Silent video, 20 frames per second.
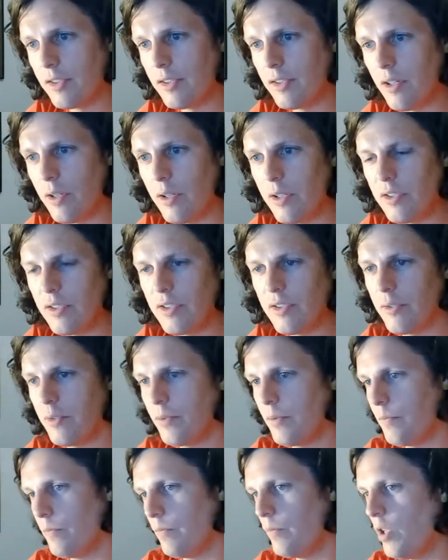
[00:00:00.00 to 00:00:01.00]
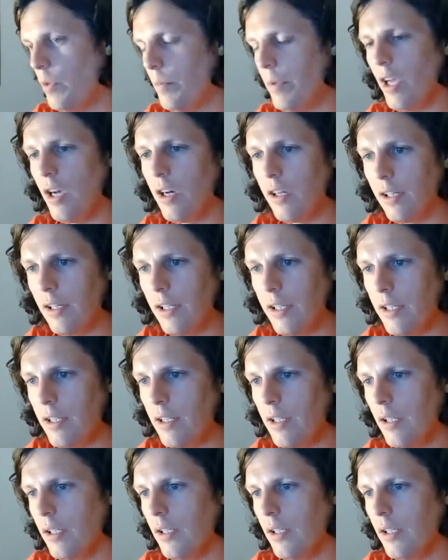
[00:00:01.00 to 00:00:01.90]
so it's a bit ugly.